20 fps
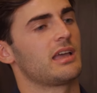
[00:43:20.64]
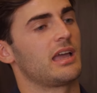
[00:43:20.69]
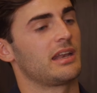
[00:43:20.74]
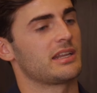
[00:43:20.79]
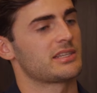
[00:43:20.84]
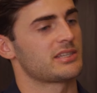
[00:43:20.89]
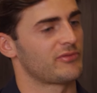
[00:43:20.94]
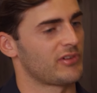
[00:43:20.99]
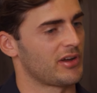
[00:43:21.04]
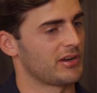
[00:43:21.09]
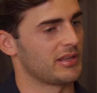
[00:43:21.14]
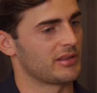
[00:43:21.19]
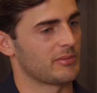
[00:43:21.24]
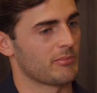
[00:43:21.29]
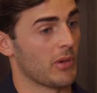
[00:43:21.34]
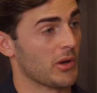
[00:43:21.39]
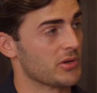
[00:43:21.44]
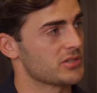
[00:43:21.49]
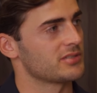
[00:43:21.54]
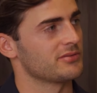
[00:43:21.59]
And it's funny,
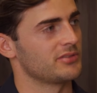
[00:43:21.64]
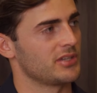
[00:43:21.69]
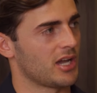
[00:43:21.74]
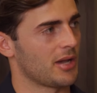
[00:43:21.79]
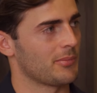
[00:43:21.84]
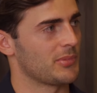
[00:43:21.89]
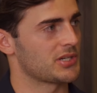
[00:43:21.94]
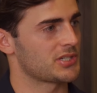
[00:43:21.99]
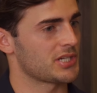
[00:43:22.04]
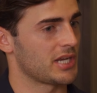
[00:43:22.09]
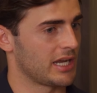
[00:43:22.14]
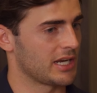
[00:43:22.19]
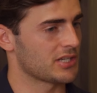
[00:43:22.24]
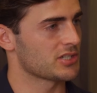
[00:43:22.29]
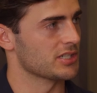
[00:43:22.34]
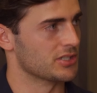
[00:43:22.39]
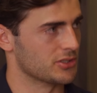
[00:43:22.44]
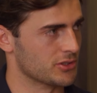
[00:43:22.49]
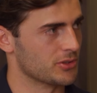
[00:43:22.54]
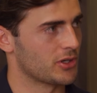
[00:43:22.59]
most of the Amish
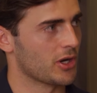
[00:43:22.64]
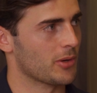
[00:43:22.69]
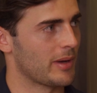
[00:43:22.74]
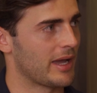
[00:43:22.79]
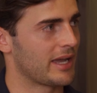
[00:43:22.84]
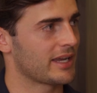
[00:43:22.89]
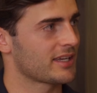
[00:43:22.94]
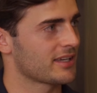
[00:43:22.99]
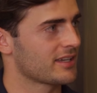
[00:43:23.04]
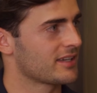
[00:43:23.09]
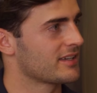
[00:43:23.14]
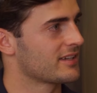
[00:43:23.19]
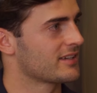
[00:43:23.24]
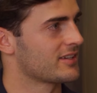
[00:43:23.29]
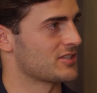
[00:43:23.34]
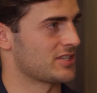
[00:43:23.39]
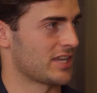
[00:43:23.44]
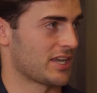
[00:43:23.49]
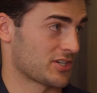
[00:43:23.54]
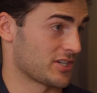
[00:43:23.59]
actually do go back
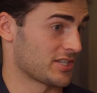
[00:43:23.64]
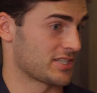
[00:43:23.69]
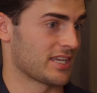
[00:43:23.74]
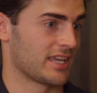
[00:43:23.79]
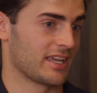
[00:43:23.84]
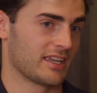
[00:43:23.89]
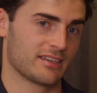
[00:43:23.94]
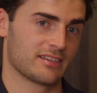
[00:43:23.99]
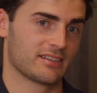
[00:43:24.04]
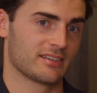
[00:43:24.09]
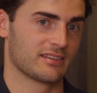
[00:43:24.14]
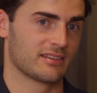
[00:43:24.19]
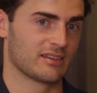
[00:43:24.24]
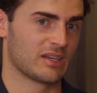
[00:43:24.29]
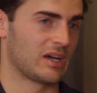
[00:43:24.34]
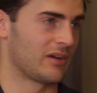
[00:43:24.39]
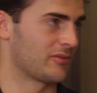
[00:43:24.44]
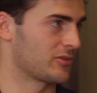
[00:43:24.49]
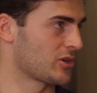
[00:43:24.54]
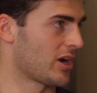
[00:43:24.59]
because they actually say,
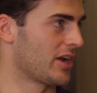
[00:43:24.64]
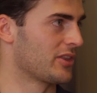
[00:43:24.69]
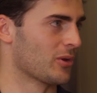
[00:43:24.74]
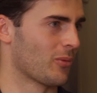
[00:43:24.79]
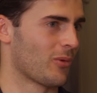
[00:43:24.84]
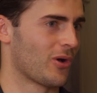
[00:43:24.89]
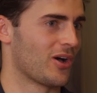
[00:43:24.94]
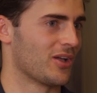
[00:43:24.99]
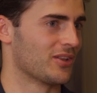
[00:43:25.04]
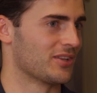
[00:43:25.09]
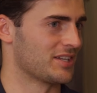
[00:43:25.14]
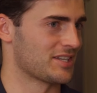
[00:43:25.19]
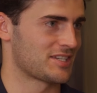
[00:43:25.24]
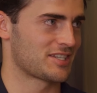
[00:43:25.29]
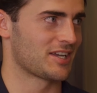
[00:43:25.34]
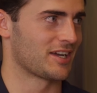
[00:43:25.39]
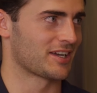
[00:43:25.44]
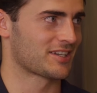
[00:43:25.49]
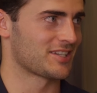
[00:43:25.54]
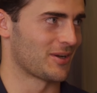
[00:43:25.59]
I've tried the world and it
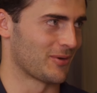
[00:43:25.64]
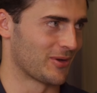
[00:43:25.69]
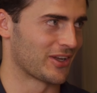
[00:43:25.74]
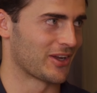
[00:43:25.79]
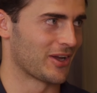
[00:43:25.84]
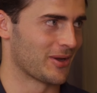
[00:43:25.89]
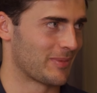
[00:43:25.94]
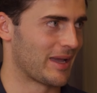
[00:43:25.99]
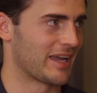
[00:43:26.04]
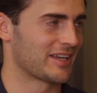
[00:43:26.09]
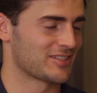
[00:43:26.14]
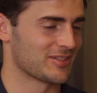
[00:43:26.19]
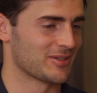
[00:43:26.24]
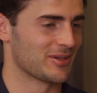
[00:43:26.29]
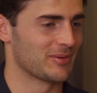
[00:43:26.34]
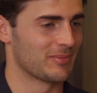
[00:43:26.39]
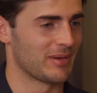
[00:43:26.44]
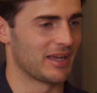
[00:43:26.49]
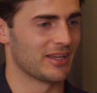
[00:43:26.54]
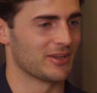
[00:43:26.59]
sucks. I want to go back
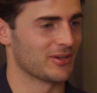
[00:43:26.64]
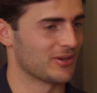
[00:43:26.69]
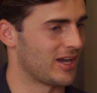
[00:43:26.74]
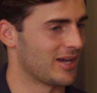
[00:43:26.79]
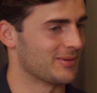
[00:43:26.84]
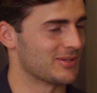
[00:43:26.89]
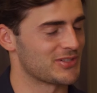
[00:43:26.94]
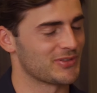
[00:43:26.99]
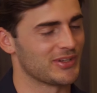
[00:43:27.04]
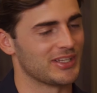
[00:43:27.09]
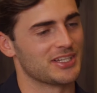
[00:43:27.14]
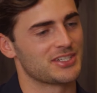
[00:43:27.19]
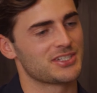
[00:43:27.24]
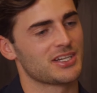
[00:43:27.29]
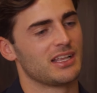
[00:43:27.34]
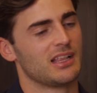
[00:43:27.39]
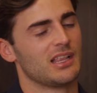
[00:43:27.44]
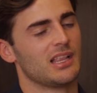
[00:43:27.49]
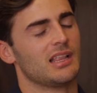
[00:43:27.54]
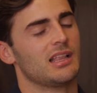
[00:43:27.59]
to my little Amish village.
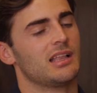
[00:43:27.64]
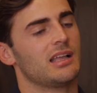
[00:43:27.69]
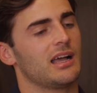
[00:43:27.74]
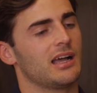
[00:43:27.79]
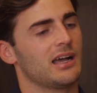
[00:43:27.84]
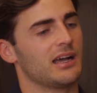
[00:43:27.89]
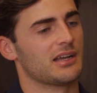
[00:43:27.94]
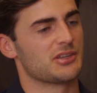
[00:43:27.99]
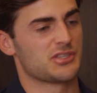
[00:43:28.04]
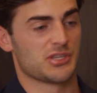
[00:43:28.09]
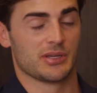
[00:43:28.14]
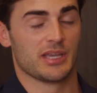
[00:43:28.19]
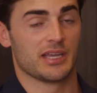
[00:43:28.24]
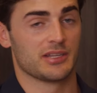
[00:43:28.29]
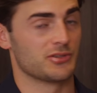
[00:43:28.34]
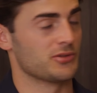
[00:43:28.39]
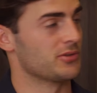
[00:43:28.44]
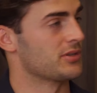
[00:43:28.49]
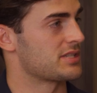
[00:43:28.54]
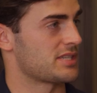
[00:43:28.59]

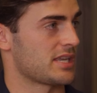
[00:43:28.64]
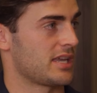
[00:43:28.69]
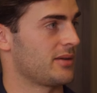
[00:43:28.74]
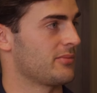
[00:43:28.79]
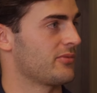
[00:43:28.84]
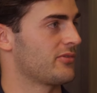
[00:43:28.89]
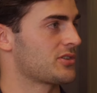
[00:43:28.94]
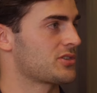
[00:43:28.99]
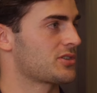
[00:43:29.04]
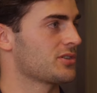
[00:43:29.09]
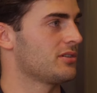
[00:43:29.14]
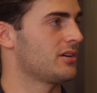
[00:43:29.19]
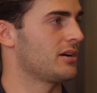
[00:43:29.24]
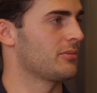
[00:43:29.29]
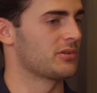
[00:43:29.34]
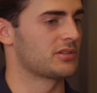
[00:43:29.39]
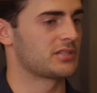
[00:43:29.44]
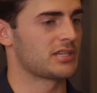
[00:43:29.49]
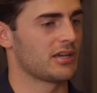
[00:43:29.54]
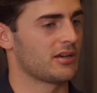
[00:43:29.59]
Do the same for sure.
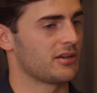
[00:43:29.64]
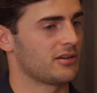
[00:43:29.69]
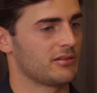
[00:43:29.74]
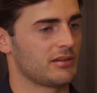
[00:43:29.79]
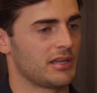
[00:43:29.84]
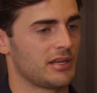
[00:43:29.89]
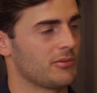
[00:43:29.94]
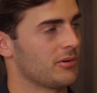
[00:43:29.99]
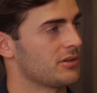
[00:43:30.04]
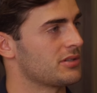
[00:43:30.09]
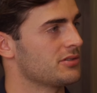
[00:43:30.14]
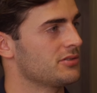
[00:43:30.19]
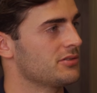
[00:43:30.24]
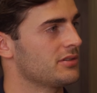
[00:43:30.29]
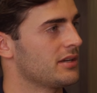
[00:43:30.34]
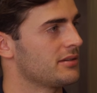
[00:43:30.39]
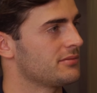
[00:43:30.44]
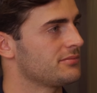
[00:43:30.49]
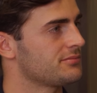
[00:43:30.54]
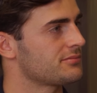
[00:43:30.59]
I would tell anyone to
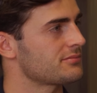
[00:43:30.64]
do that.